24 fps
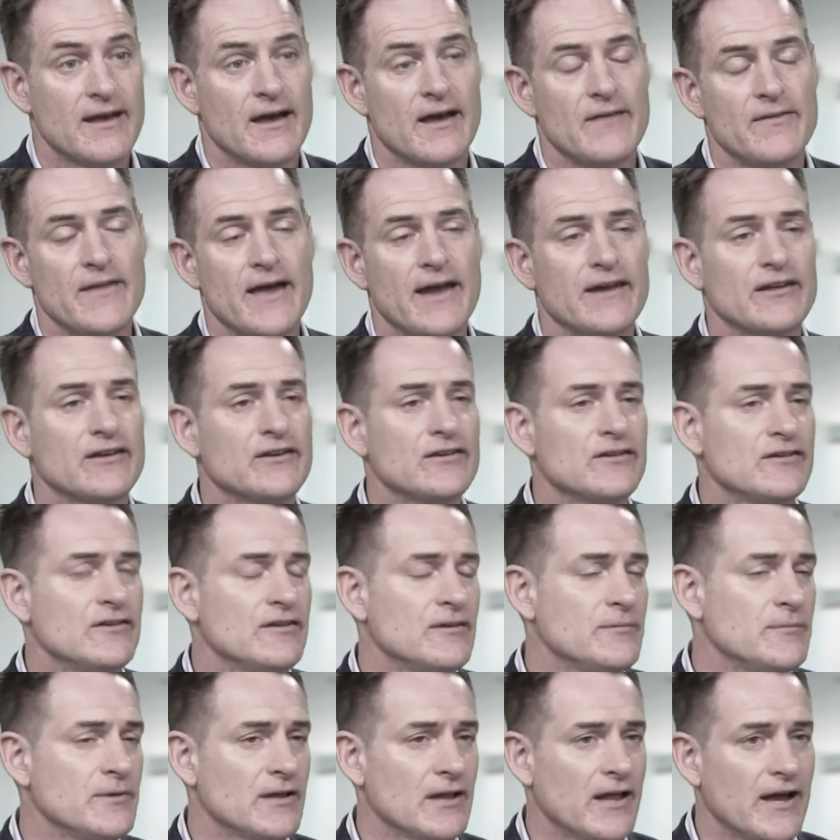and that
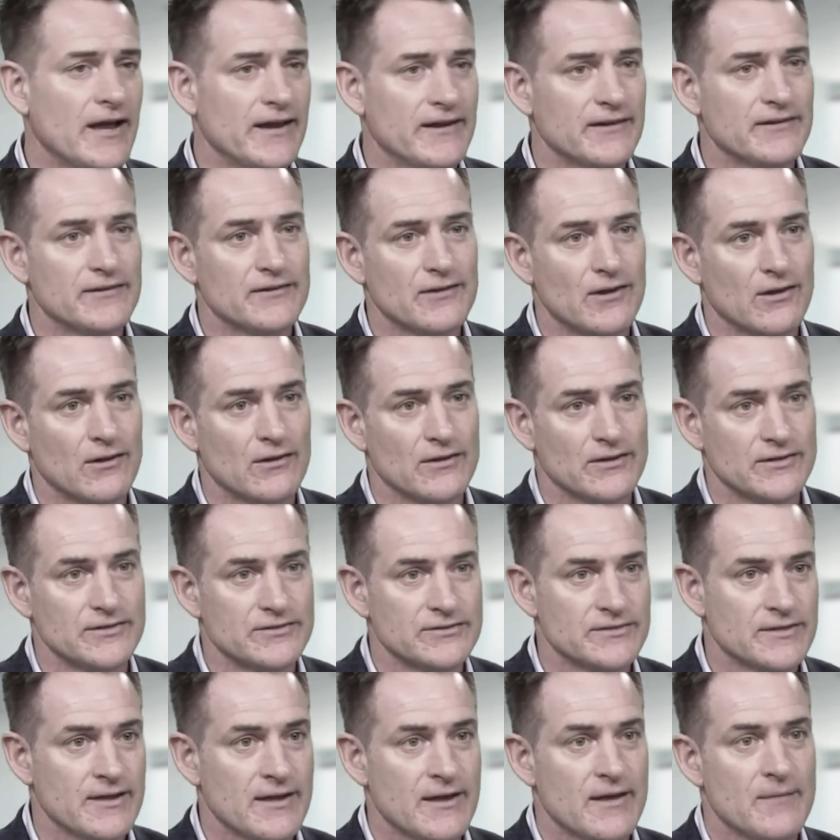accumulated
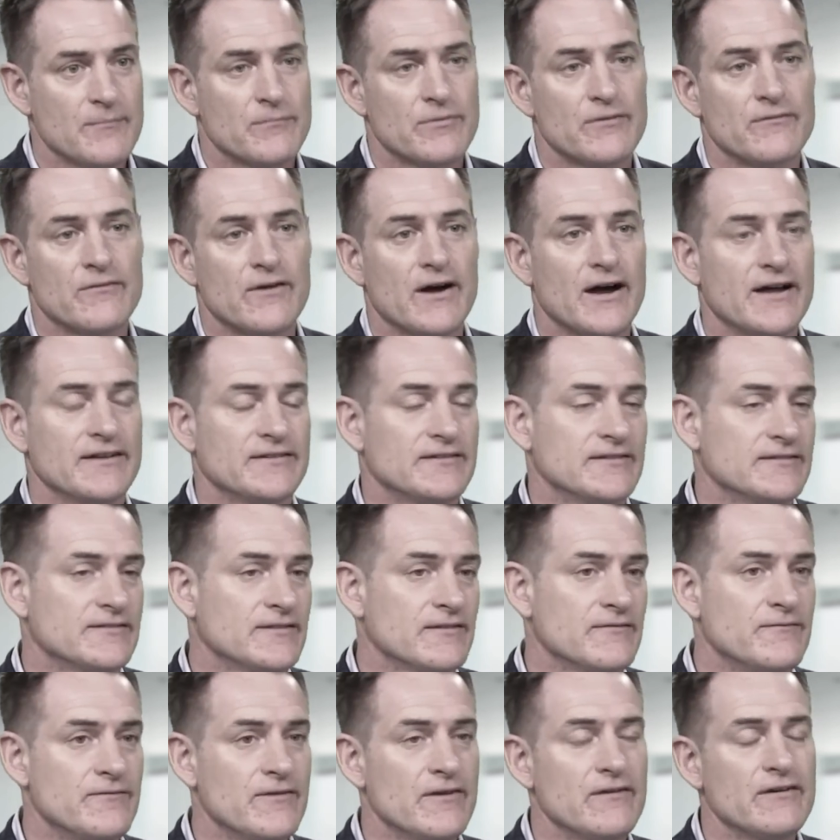knowledge provides us
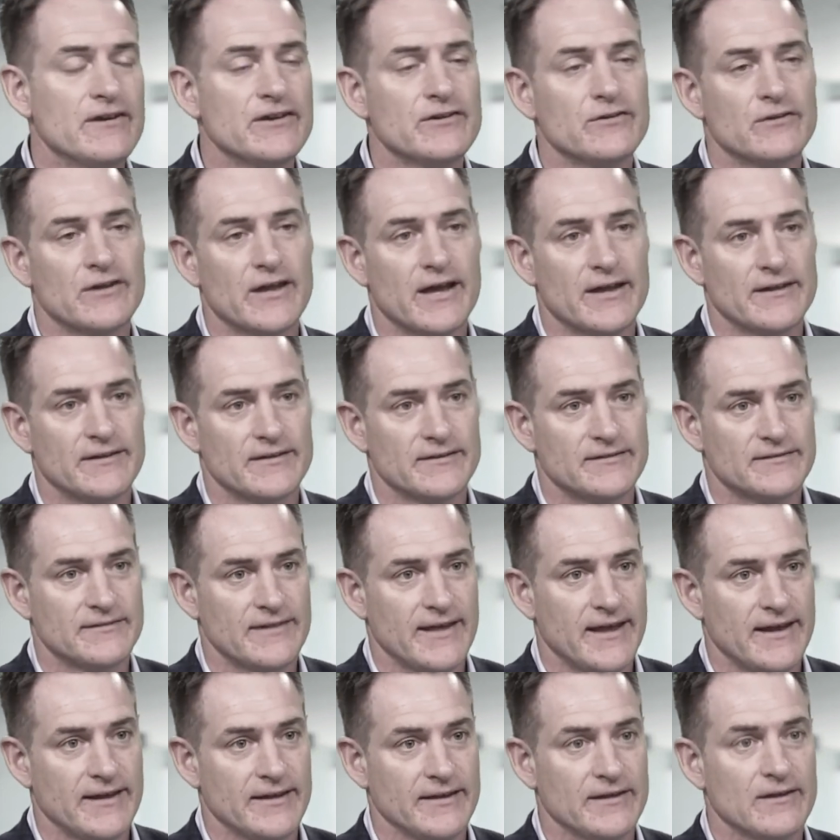a very good
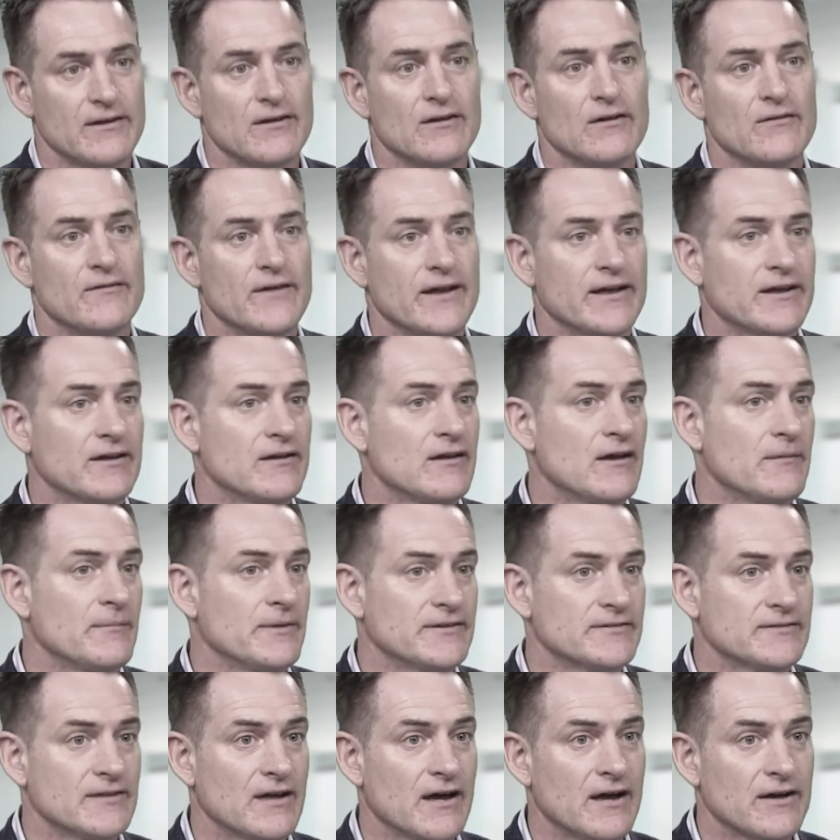understanding of
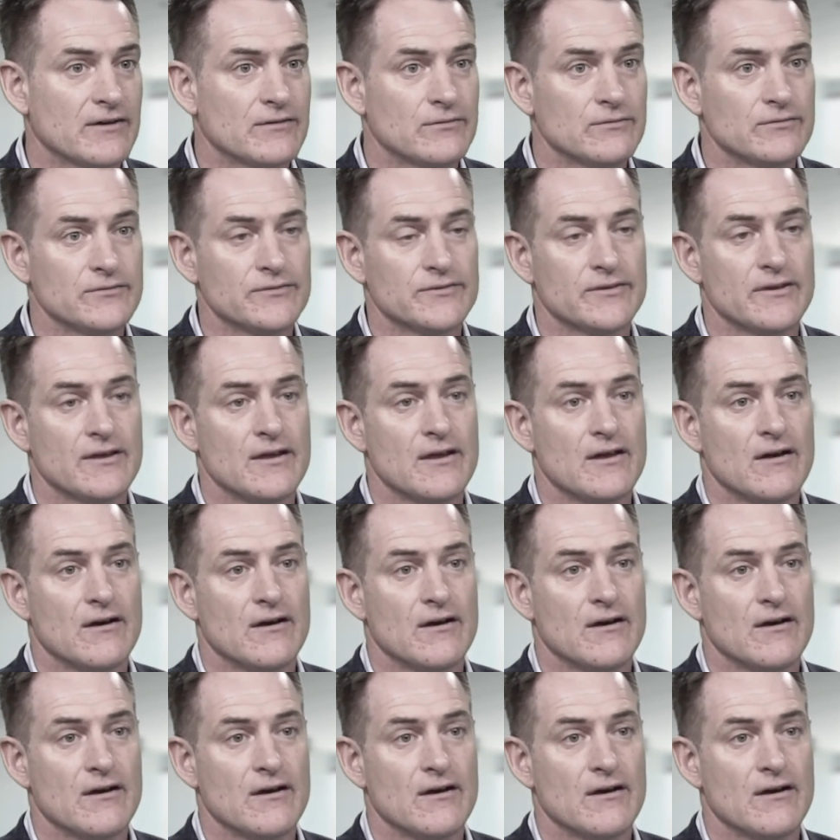economic cycles,